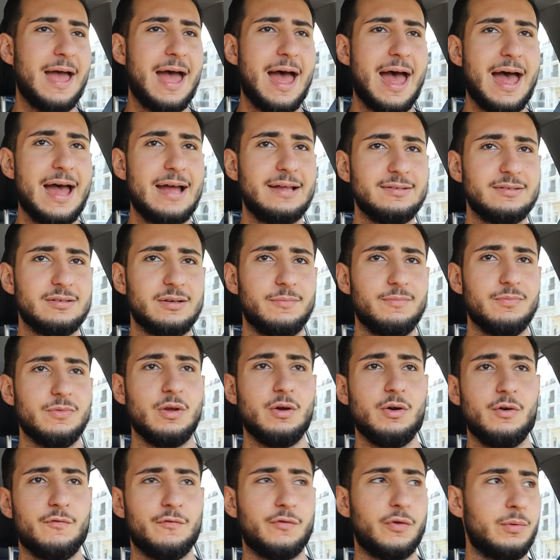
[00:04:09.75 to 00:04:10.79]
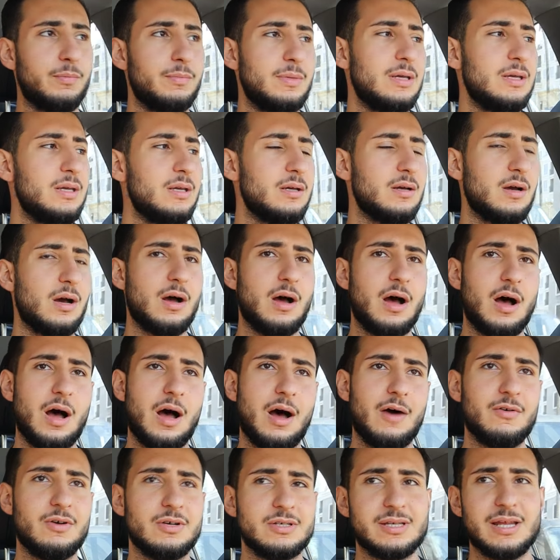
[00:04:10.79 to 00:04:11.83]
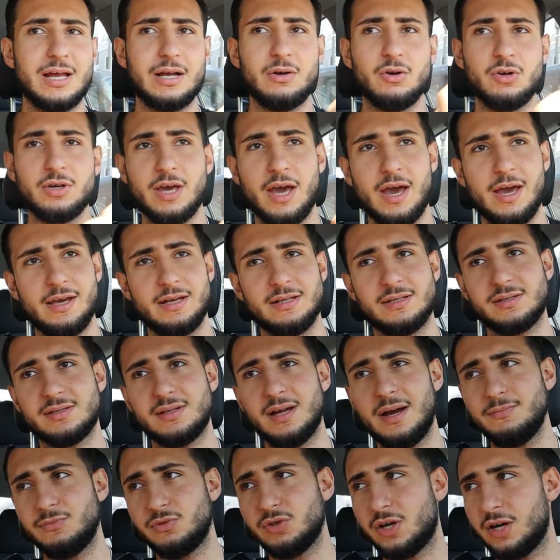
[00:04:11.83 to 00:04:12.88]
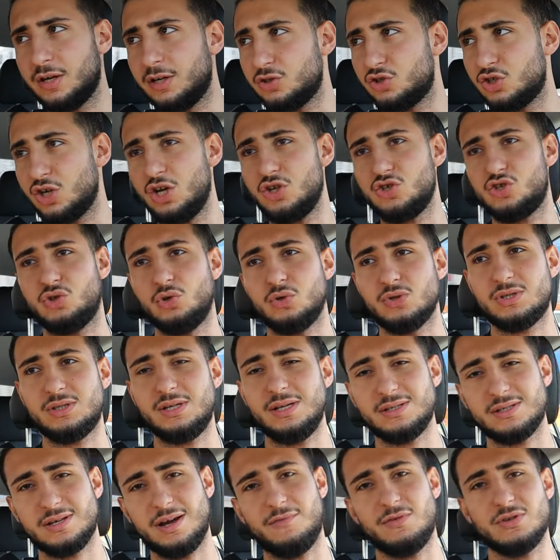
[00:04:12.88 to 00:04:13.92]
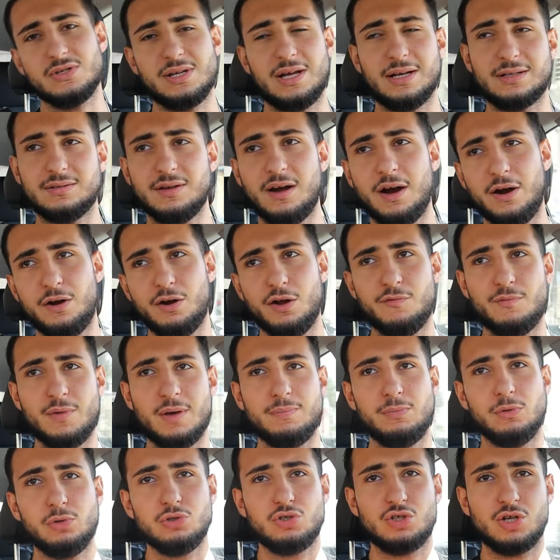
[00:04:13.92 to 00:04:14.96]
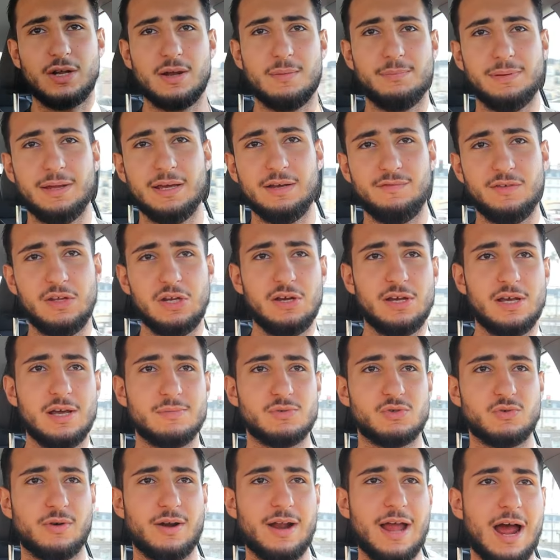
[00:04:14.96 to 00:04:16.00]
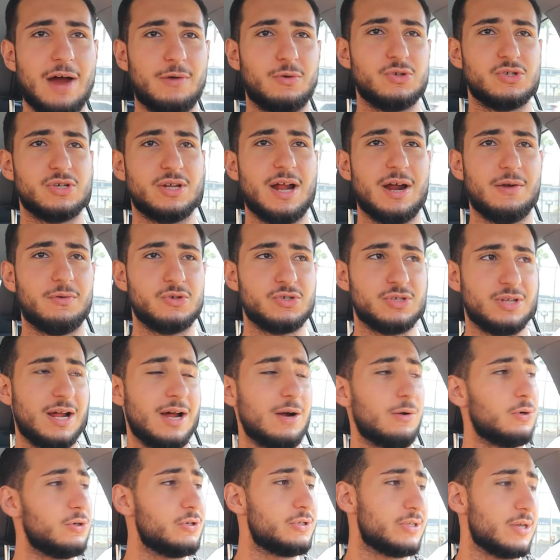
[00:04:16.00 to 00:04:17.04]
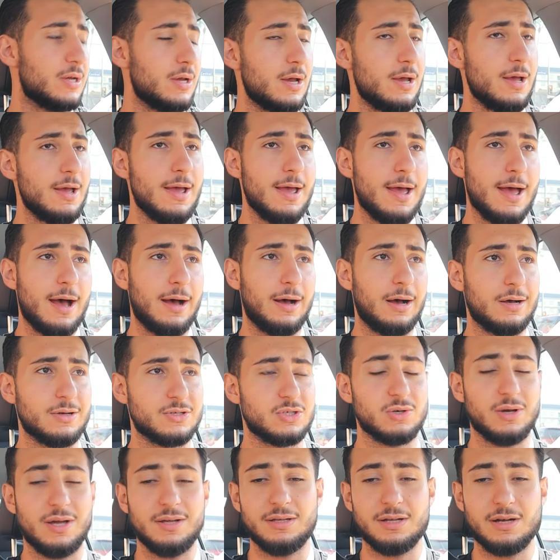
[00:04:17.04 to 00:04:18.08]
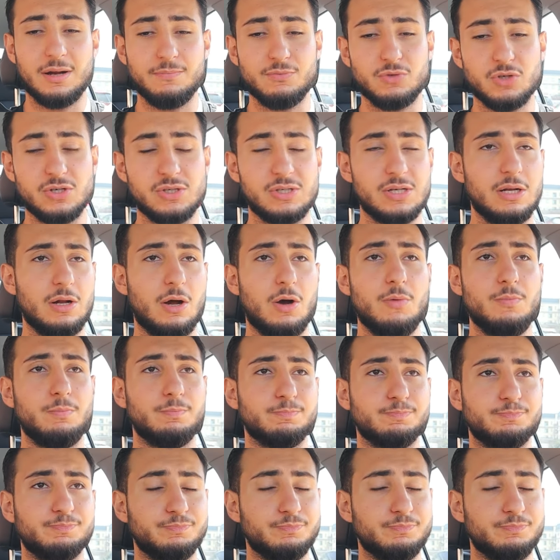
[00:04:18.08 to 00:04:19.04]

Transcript: And for me, I was like, okay, it's time to kind of change those things. I was like tired of my bullshit. I'm playing video games for an hours and hours and hours. Uh, so I ended up just, you know,